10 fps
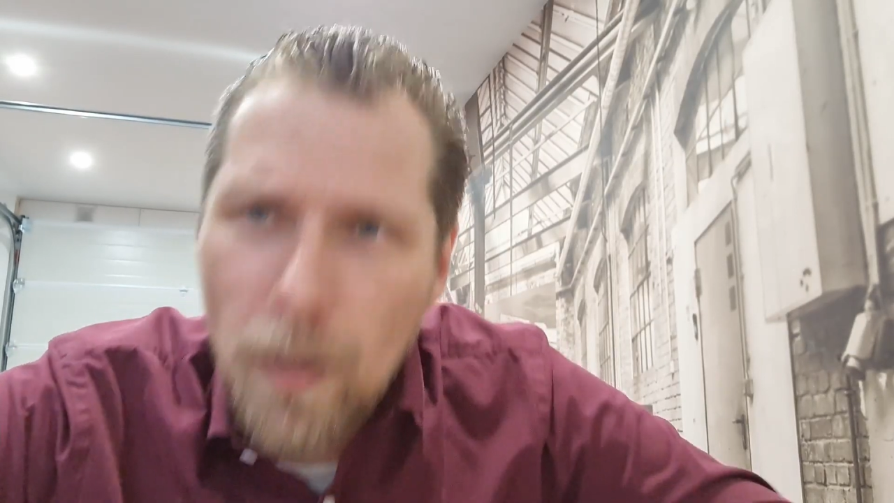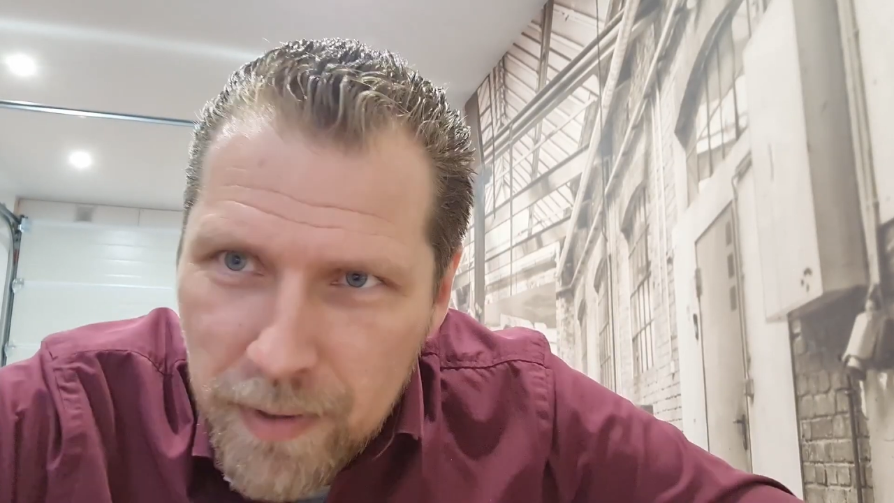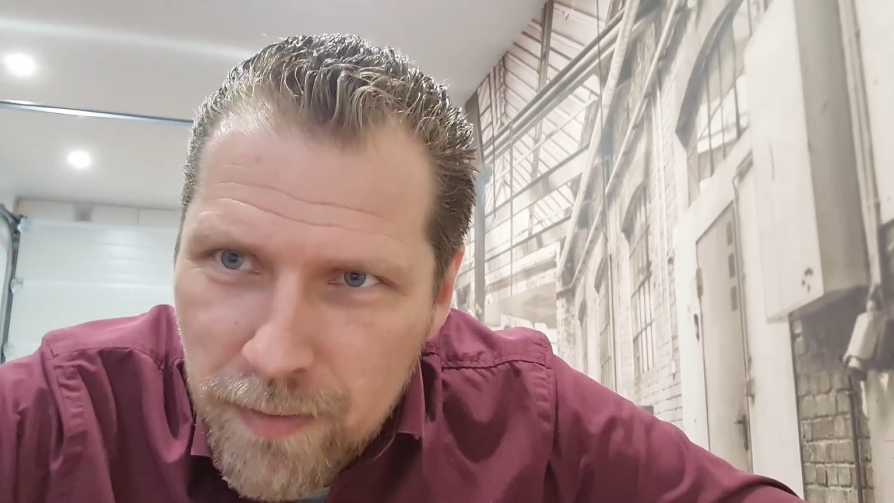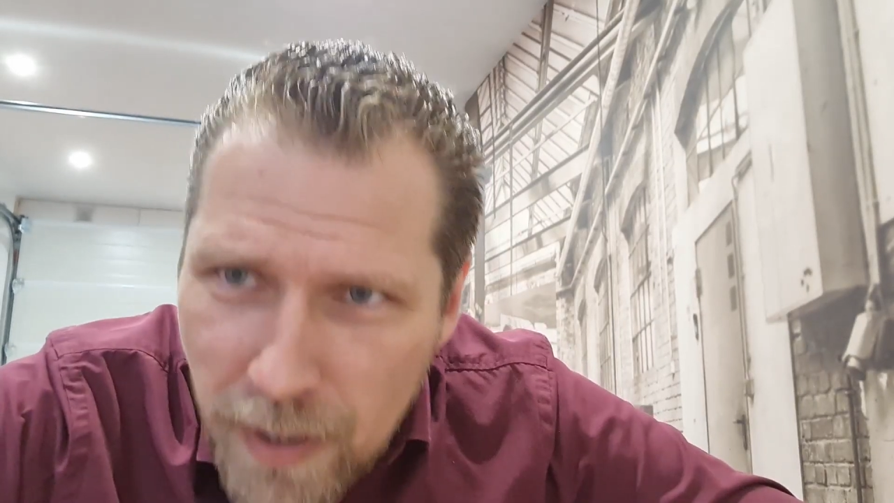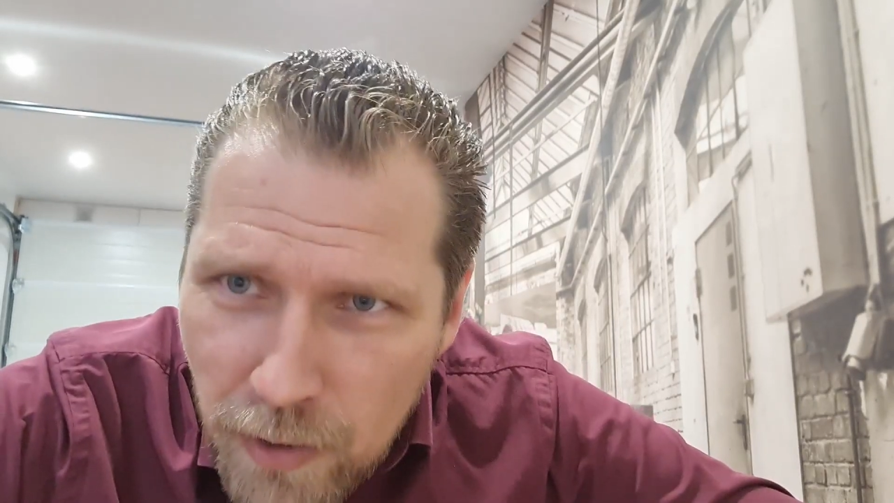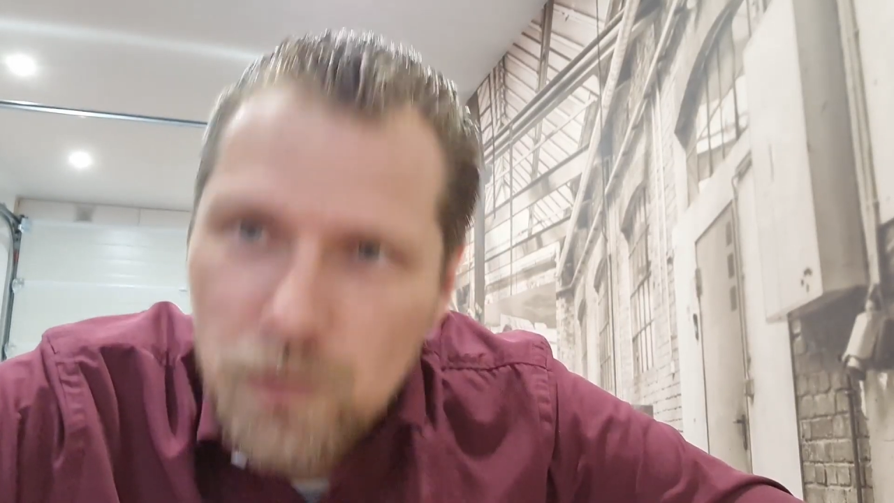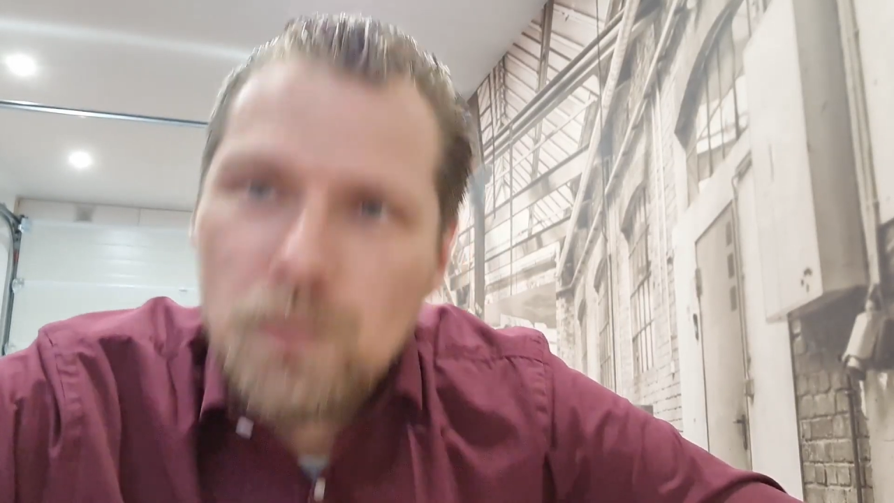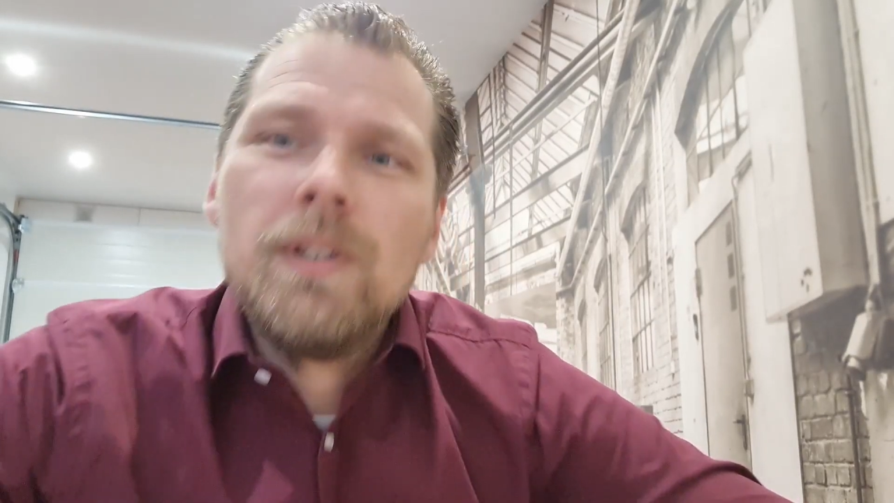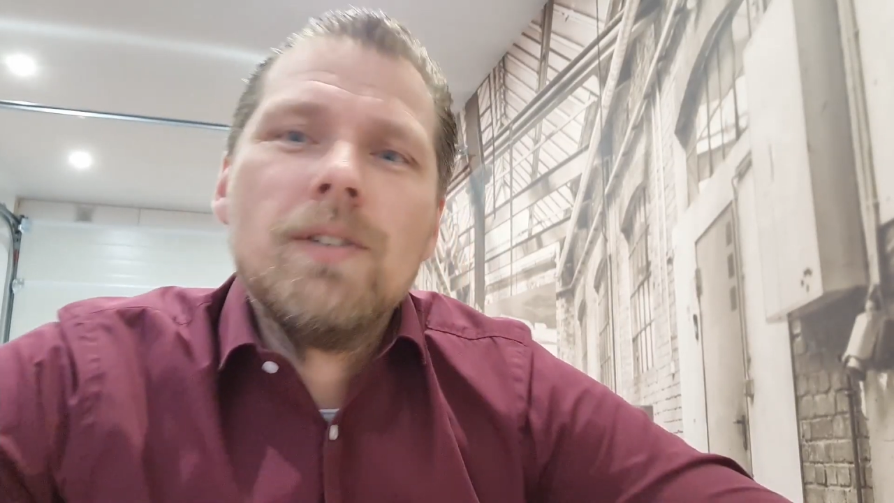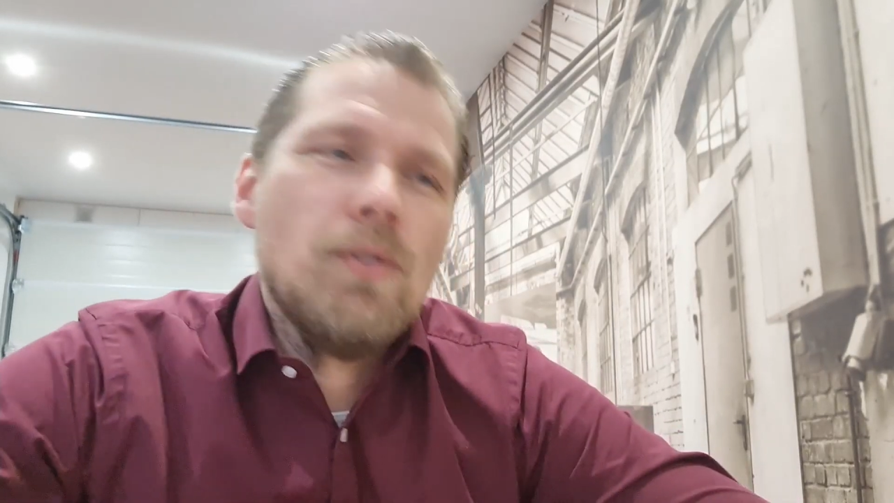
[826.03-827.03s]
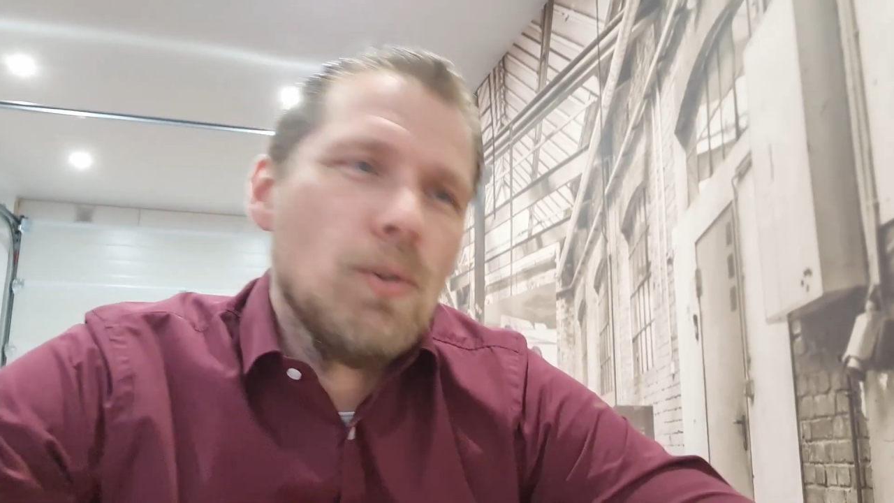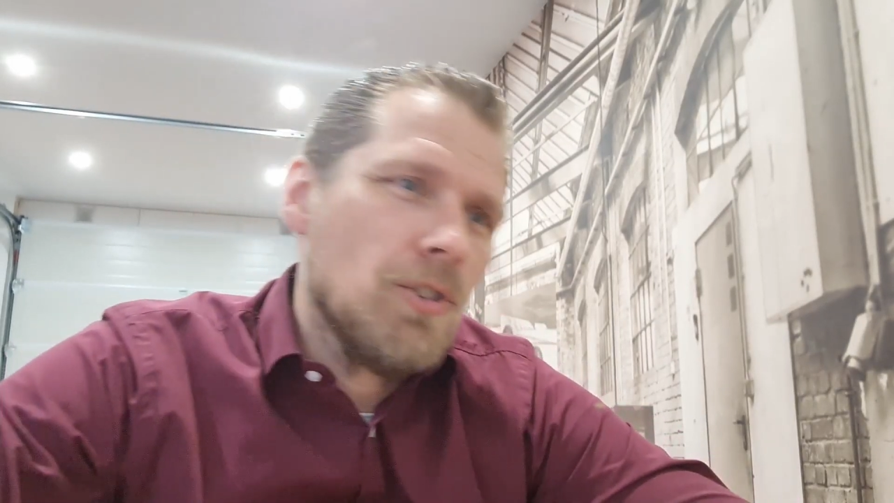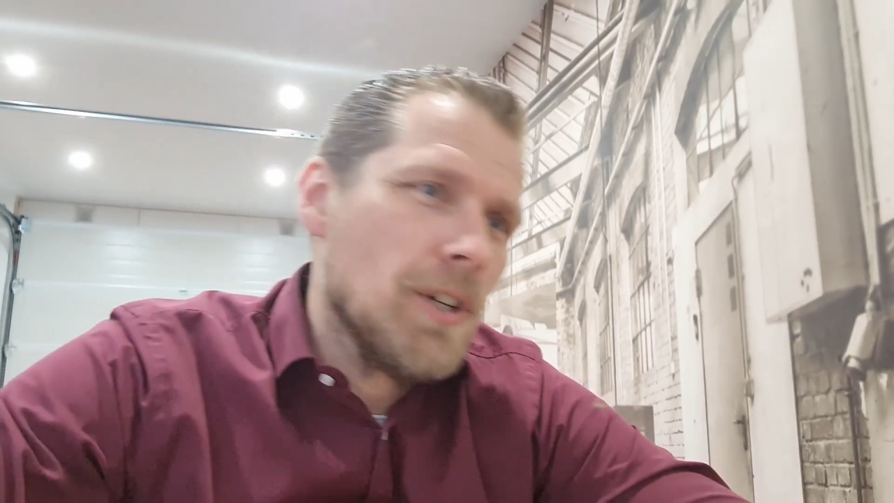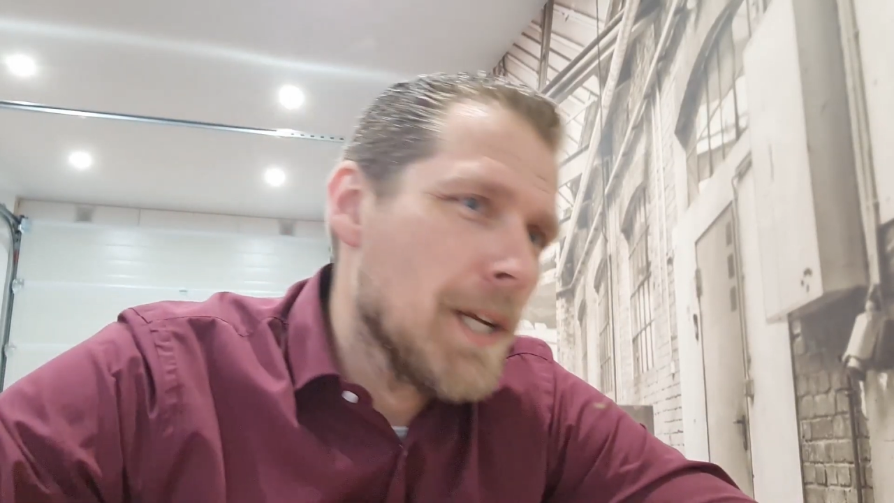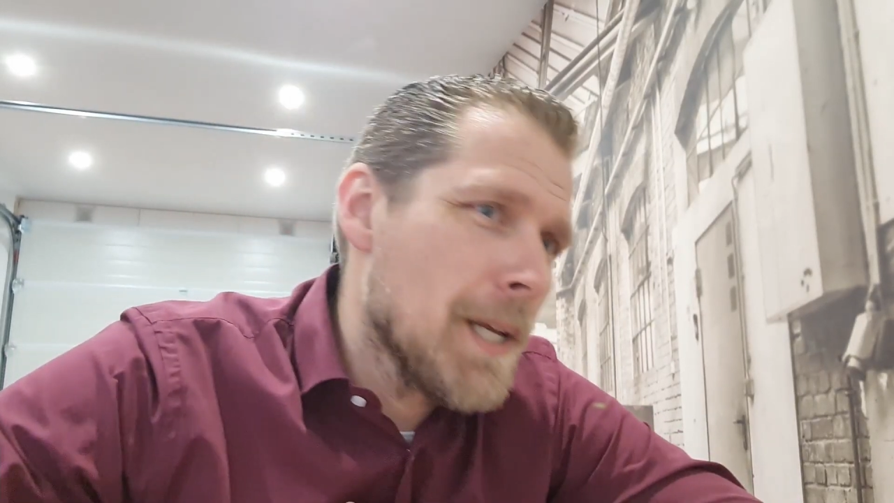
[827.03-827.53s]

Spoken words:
up in value in the future.